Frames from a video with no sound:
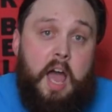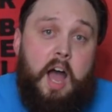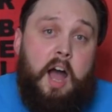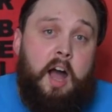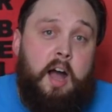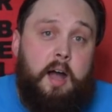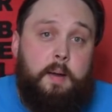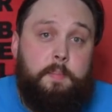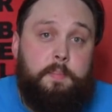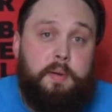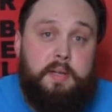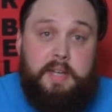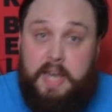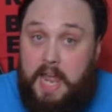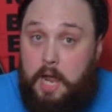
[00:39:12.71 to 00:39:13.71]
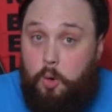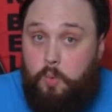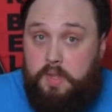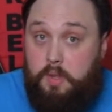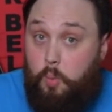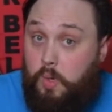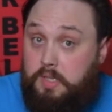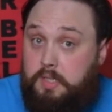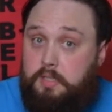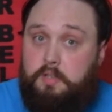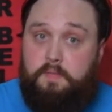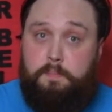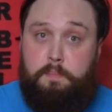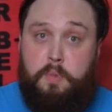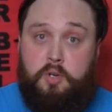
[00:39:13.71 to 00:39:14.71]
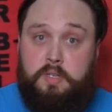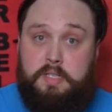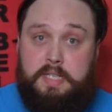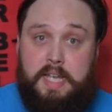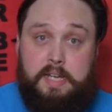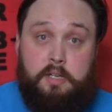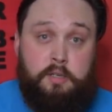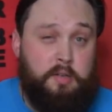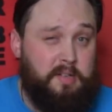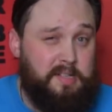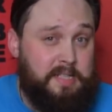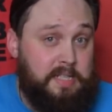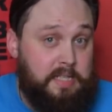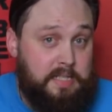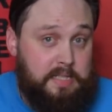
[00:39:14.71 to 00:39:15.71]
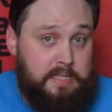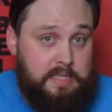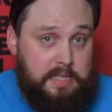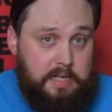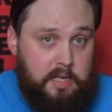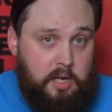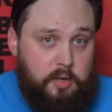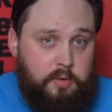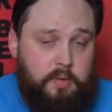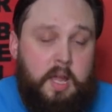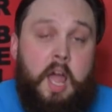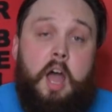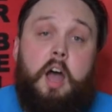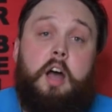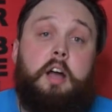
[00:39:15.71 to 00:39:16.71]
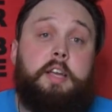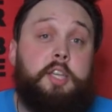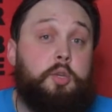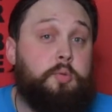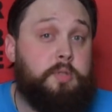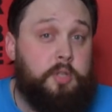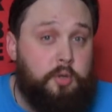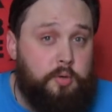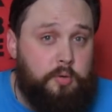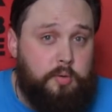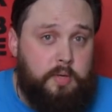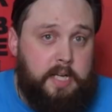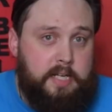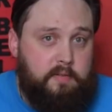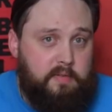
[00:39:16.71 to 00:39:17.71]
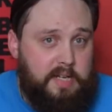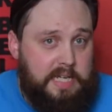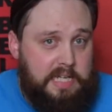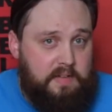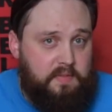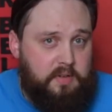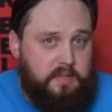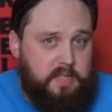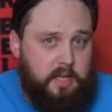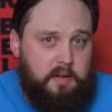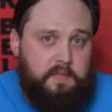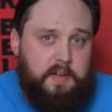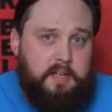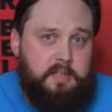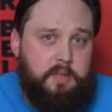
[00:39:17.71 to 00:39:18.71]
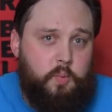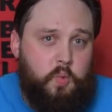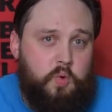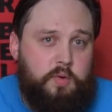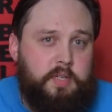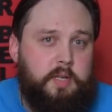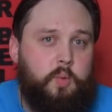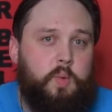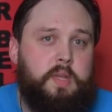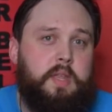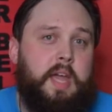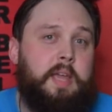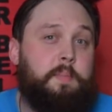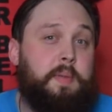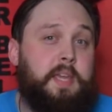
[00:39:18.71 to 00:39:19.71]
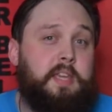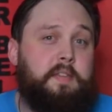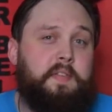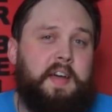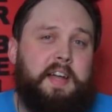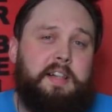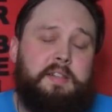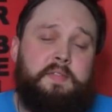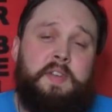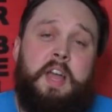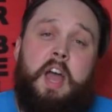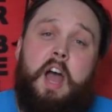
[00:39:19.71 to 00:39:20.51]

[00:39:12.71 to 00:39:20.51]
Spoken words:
But now with the wonders of modern technology and silicone, you too can relieve yourself underwater with a P-valve.